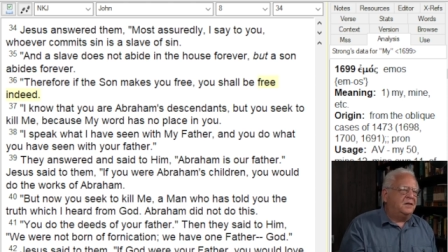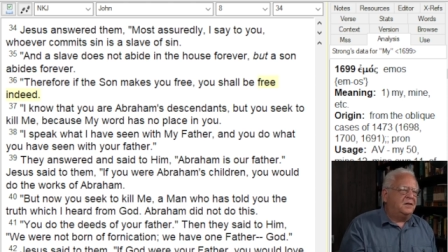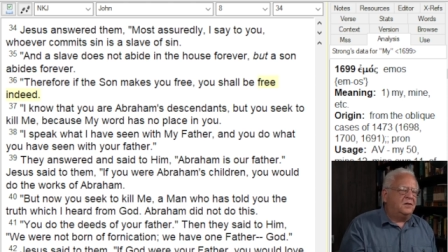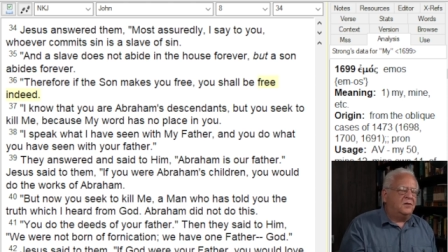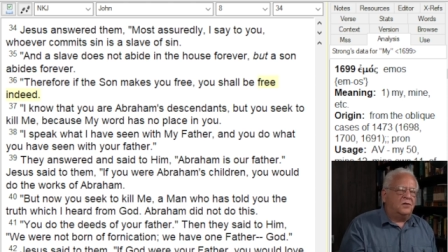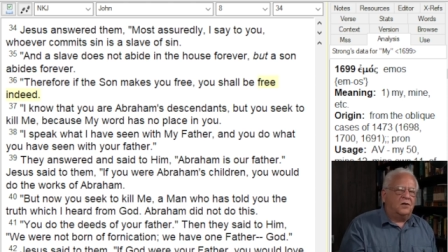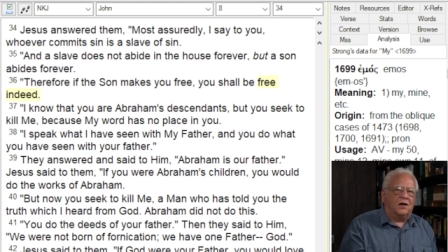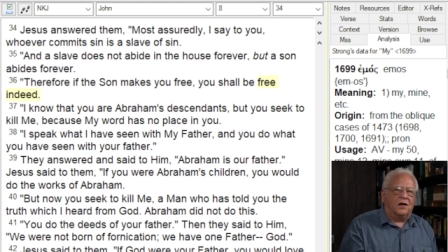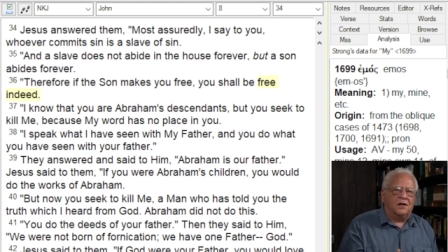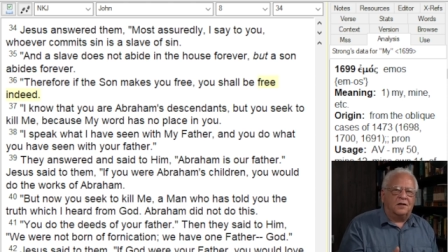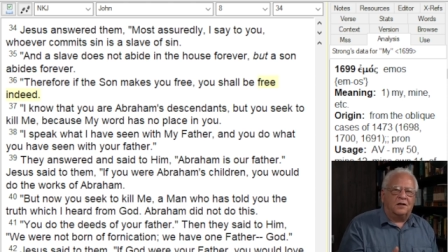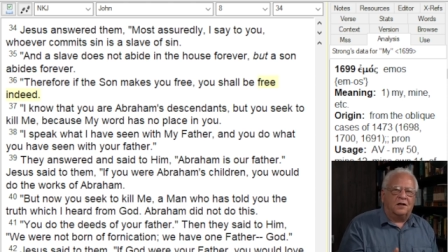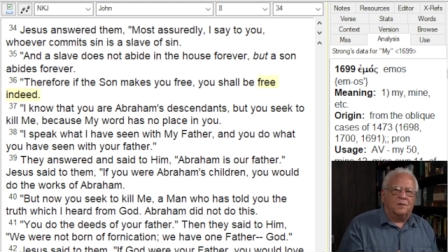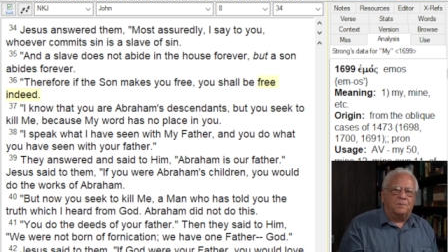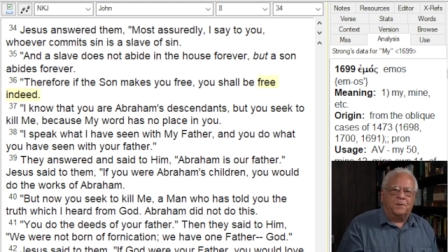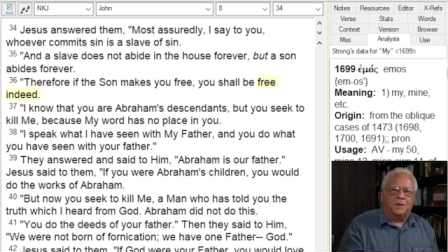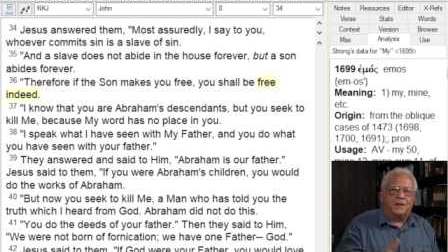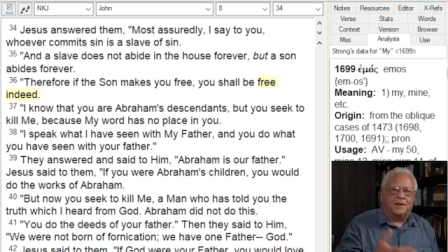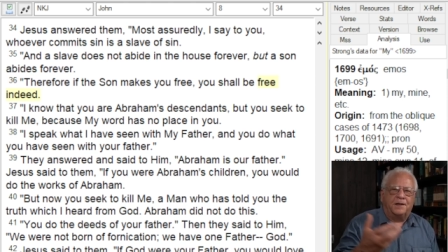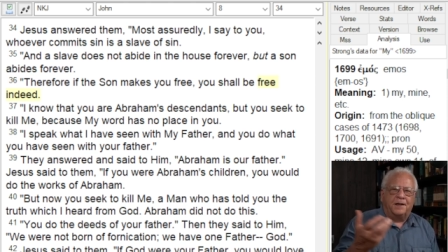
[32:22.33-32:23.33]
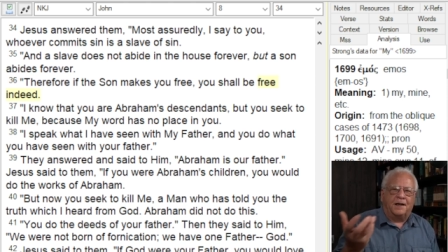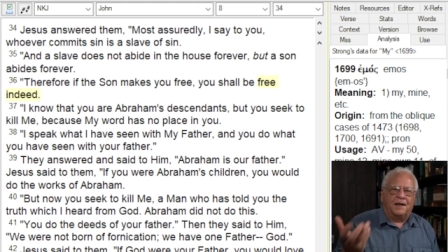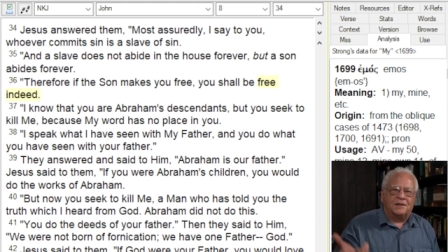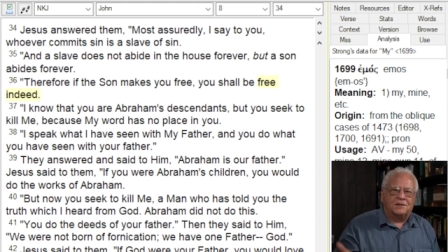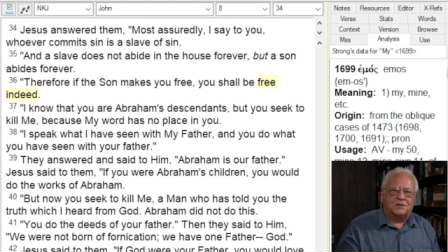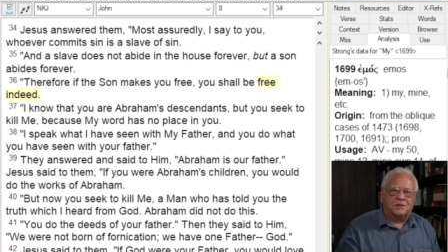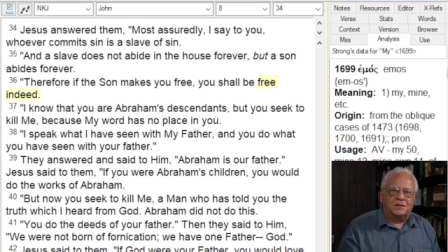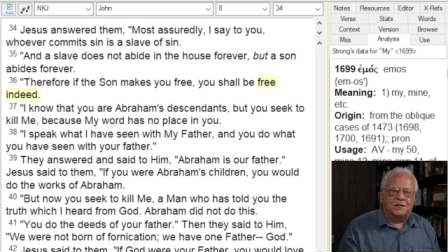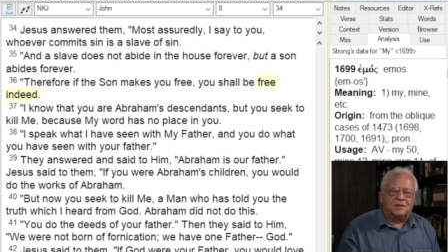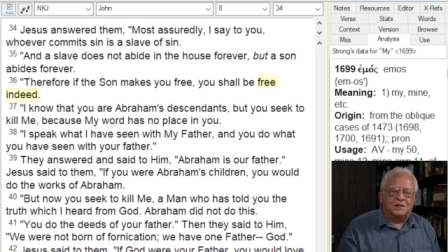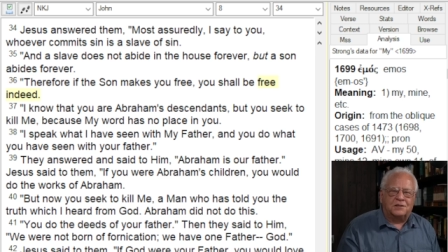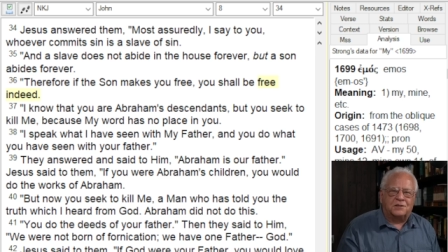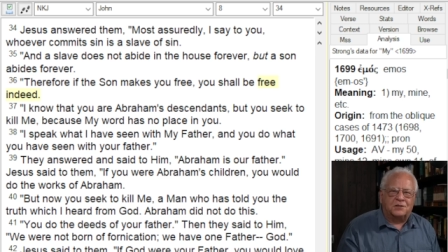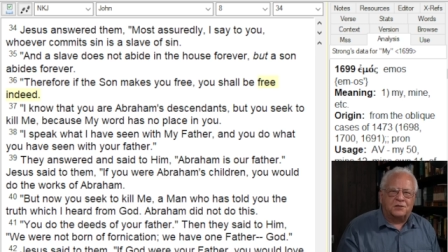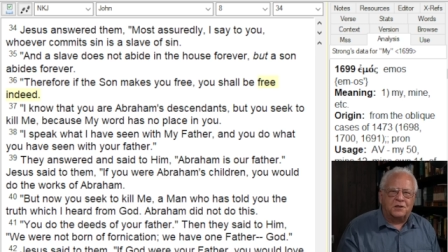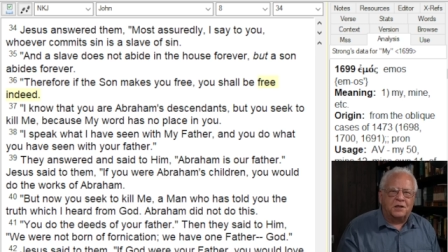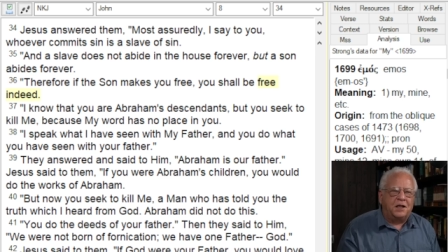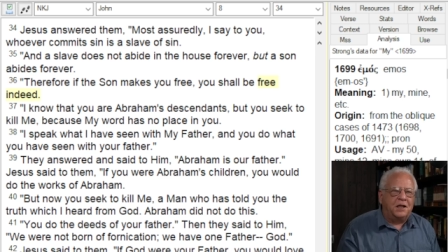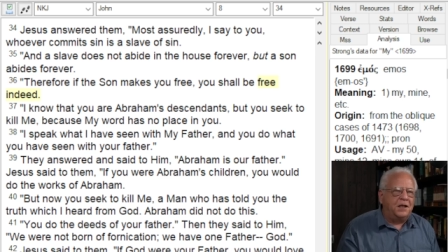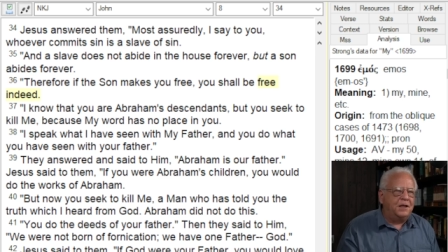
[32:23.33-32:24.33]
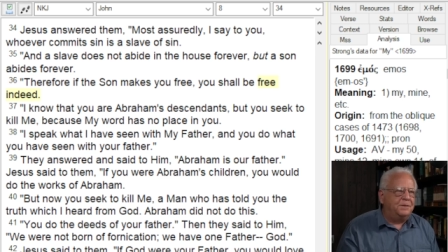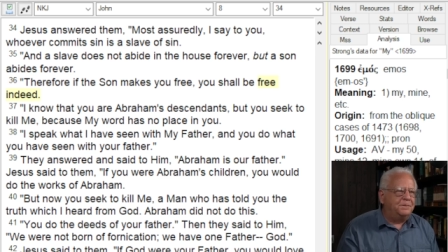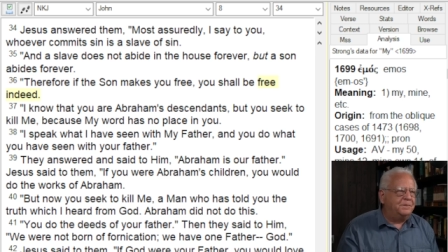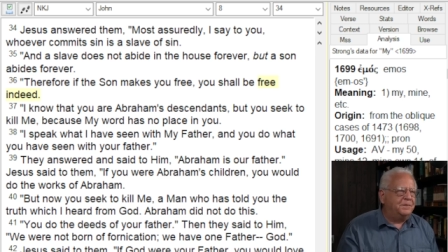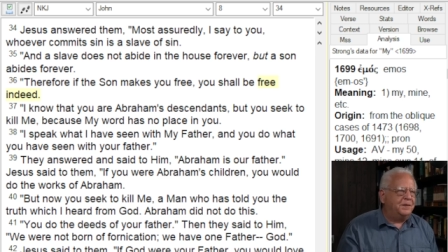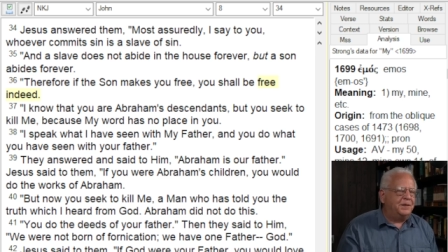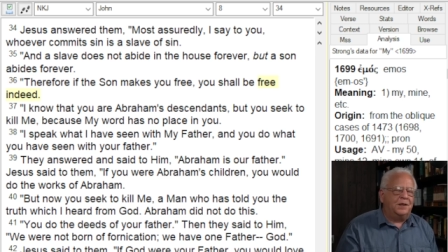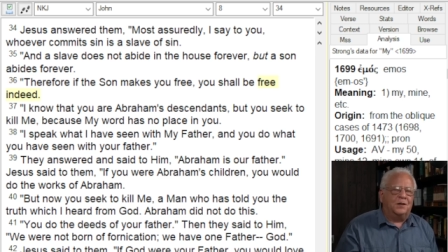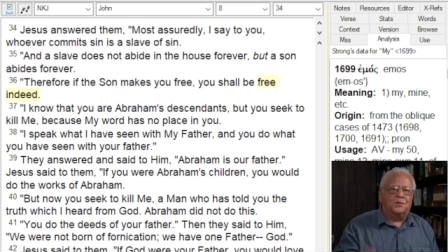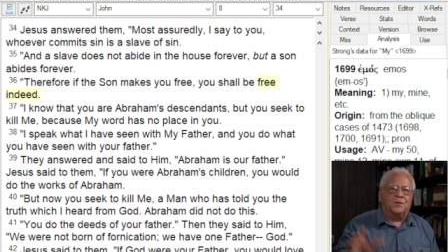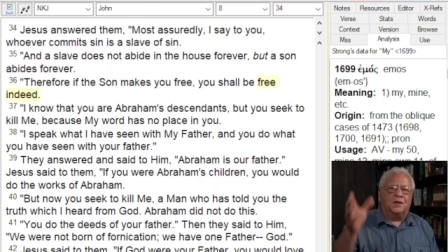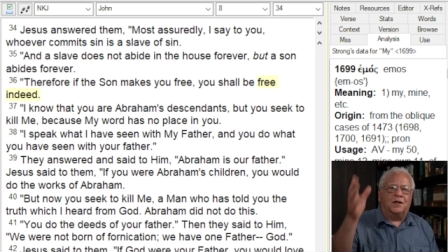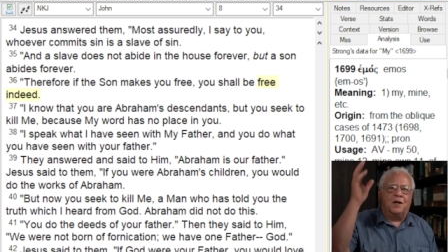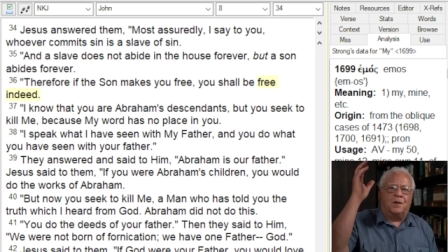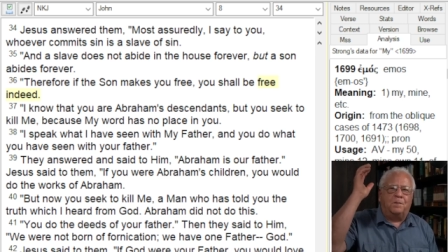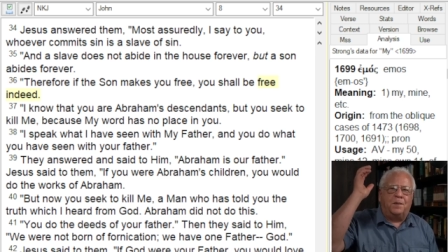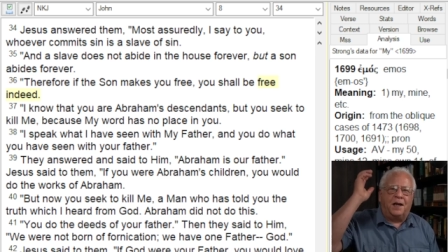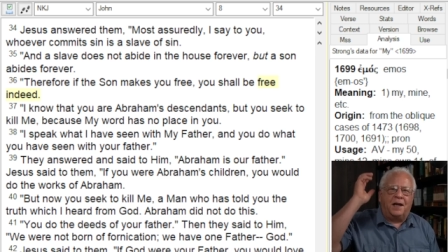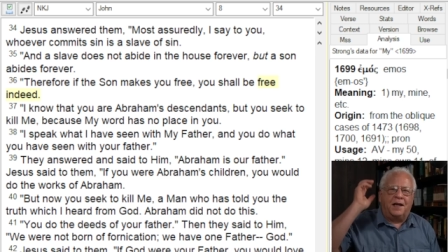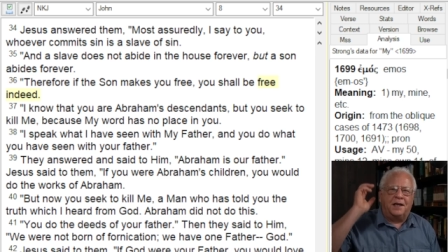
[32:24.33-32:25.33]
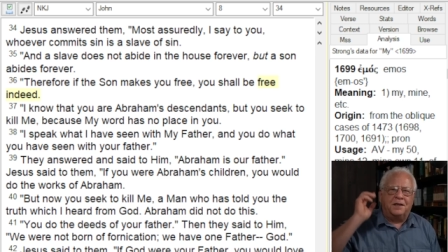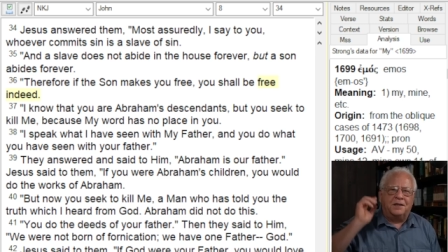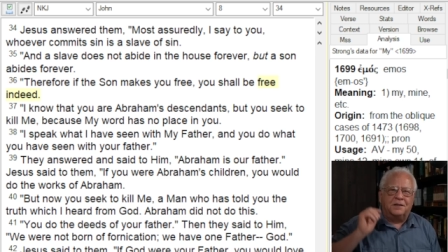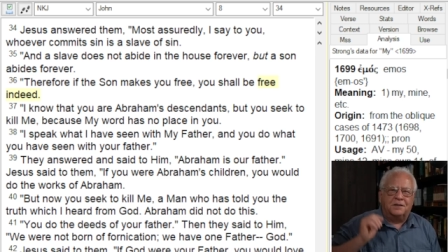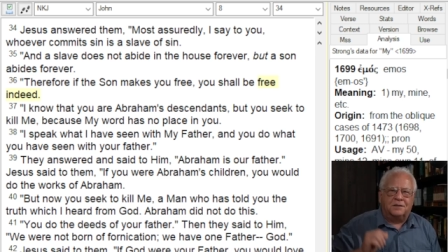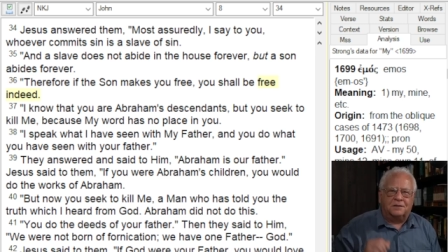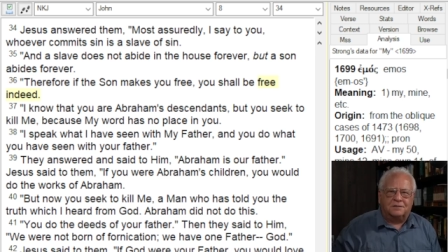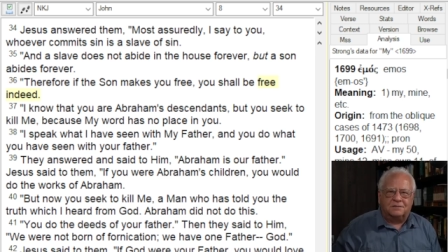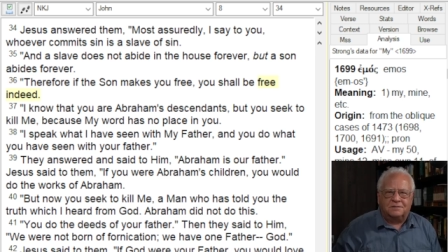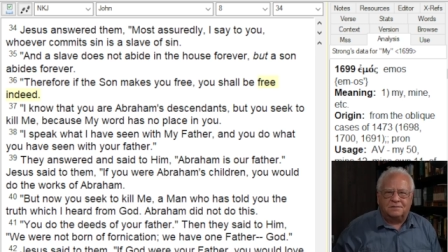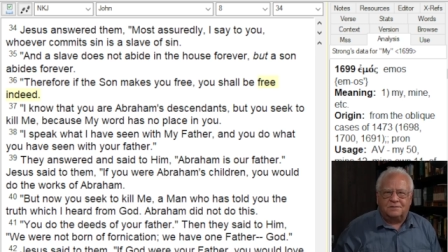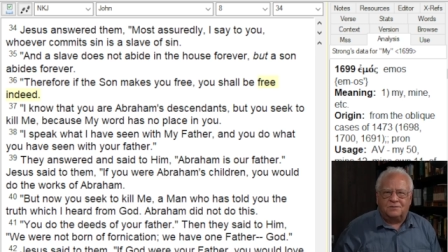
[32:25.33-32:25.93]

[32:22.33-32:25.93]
caught up and cast into the sea, it will obey you.